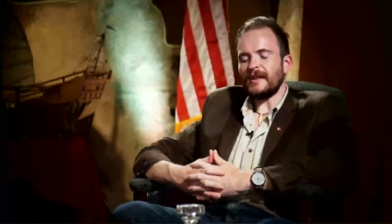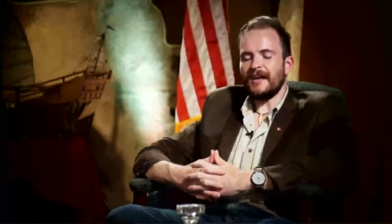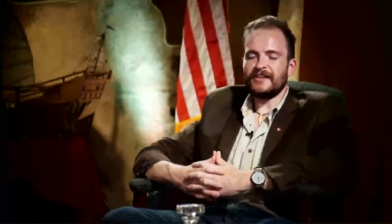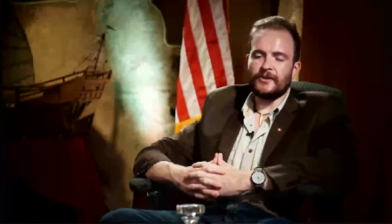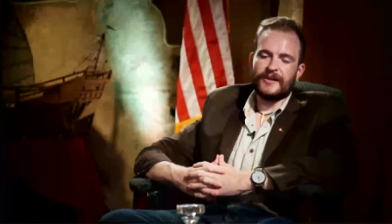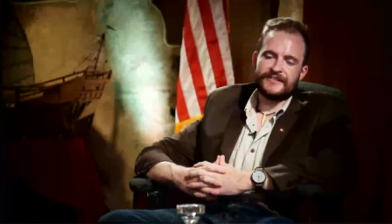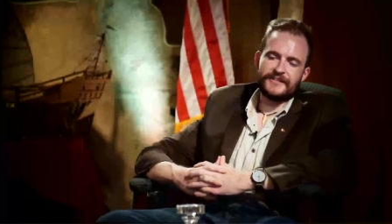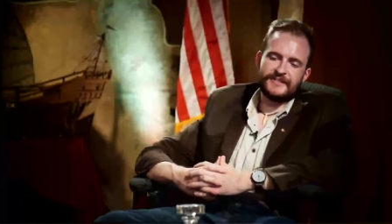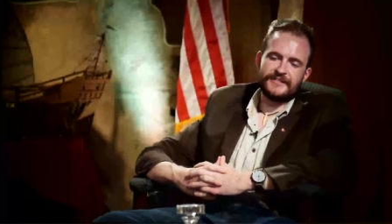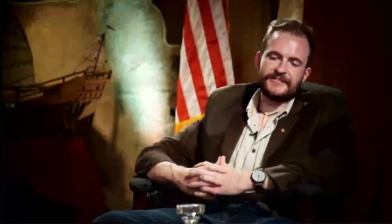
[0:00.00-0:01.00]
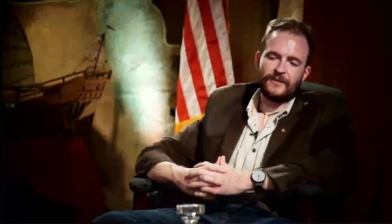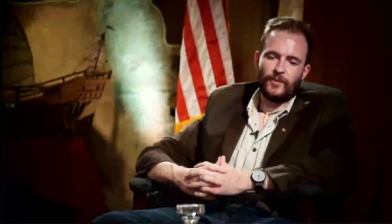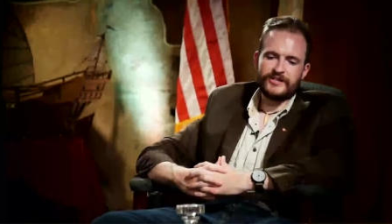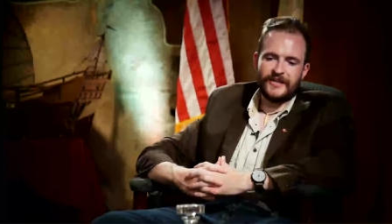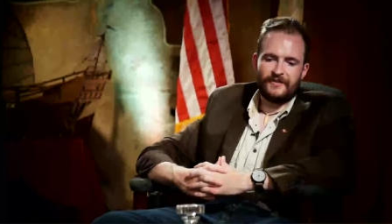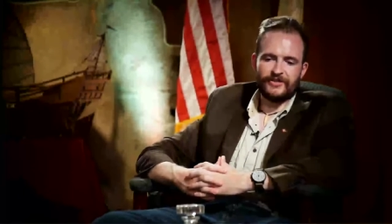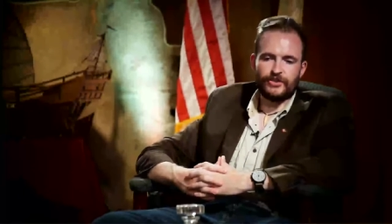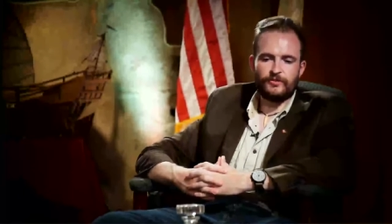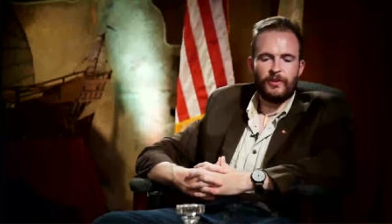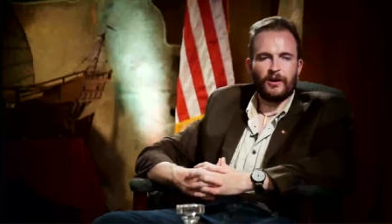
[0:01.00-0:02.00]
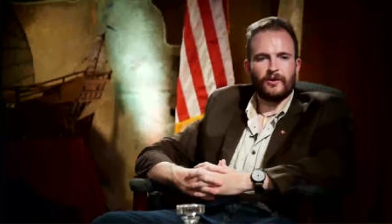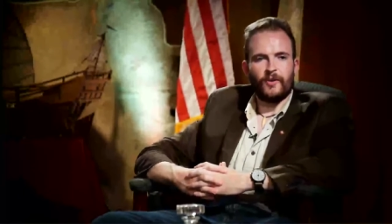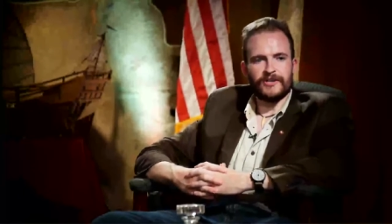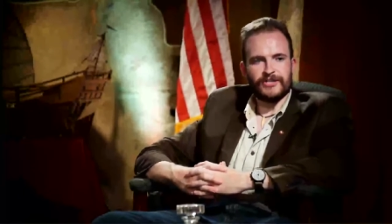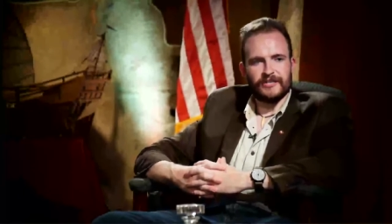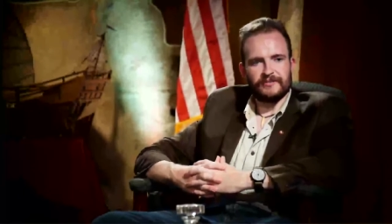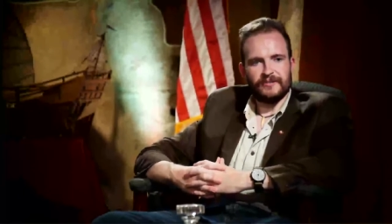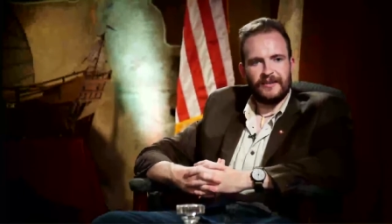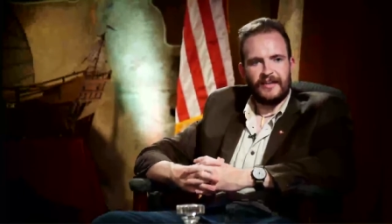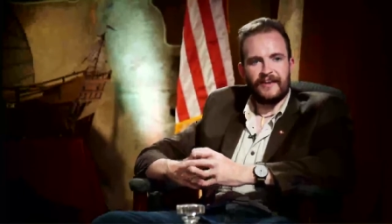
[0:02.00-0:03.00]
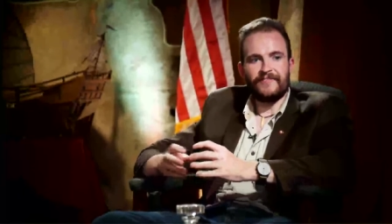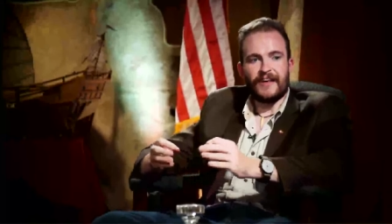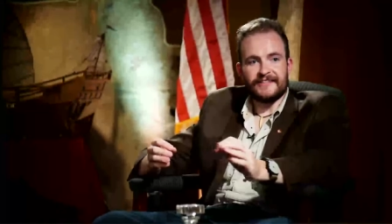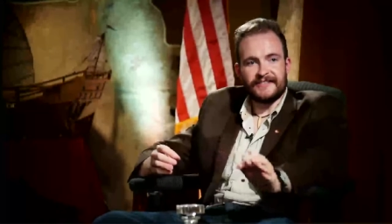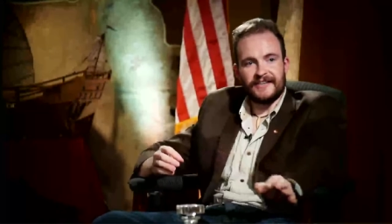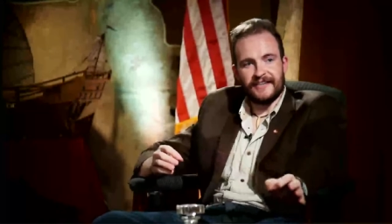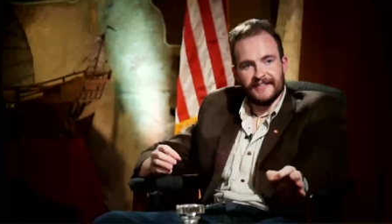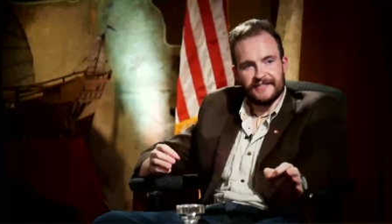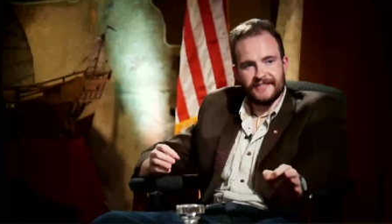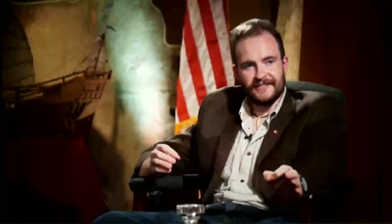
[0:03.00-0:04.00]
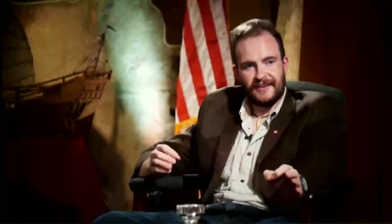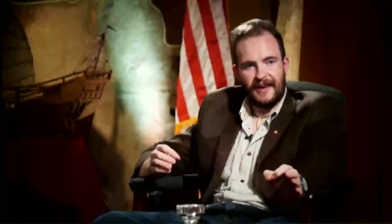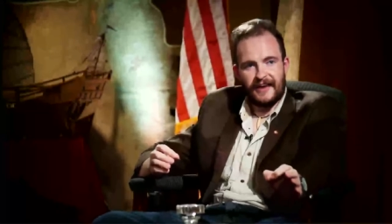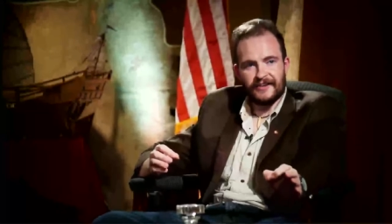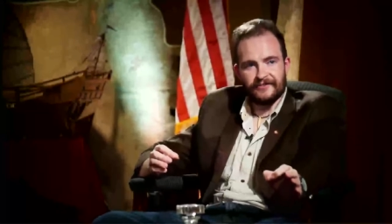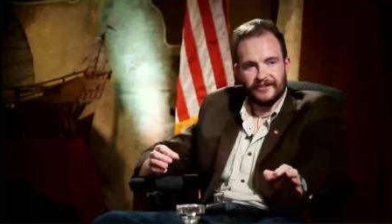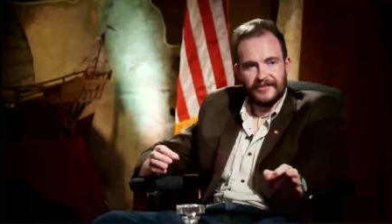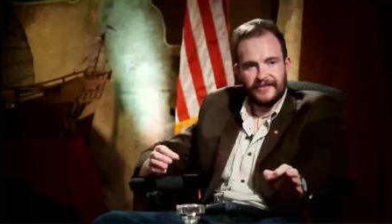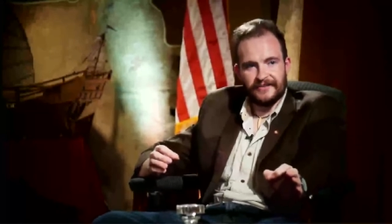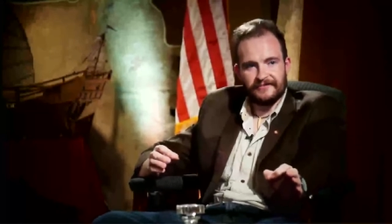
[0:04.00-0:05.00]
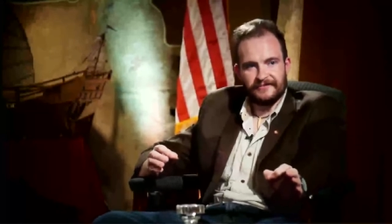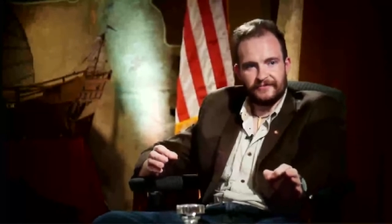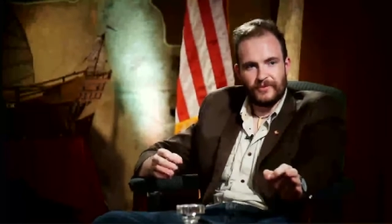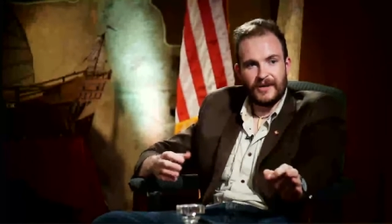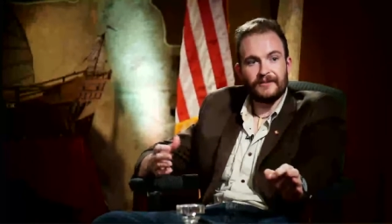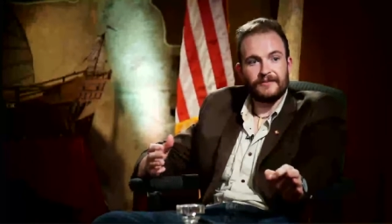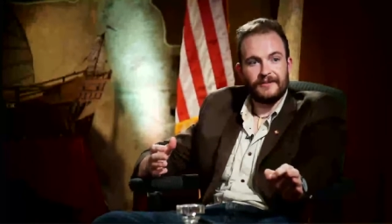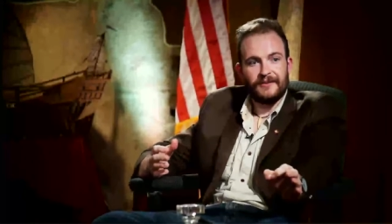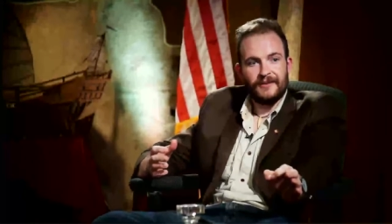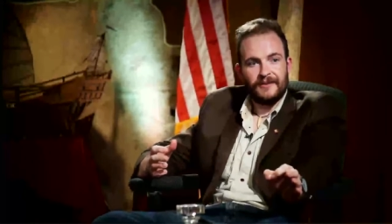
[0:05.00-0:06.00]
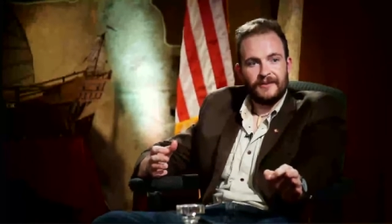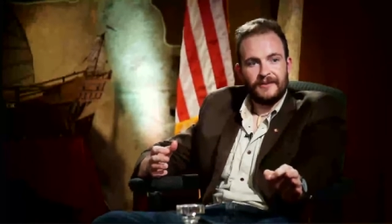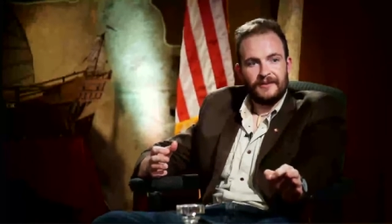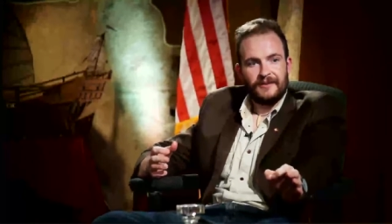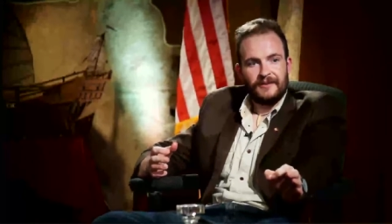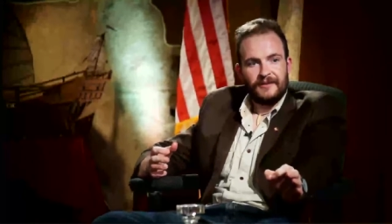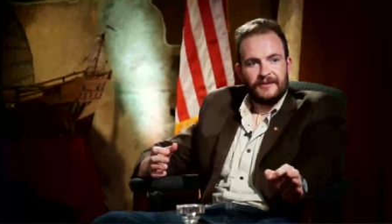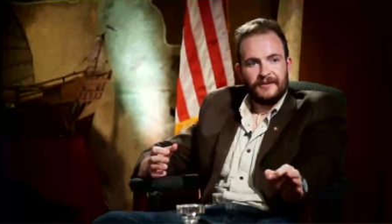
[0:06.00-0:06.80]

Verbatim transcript: And so I guess this is in some ways kind of a two part question. If that scene is accurately. I think it was Starbuck that did that.